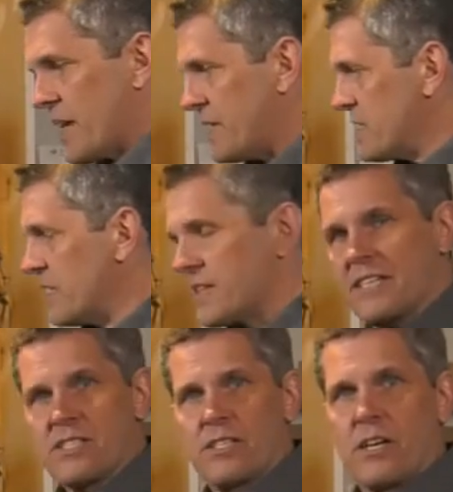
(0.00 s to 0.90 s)
that's it.
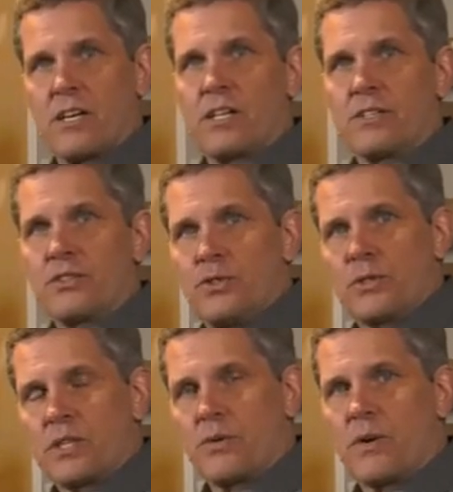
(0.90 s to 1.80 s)
That's our 2
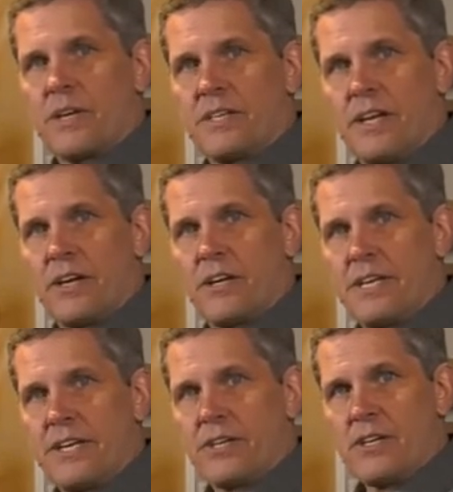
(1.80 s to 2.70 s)
kilowatt air
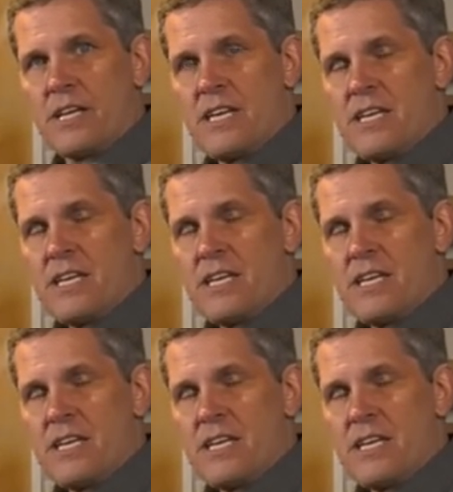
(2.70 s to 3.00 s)
heater.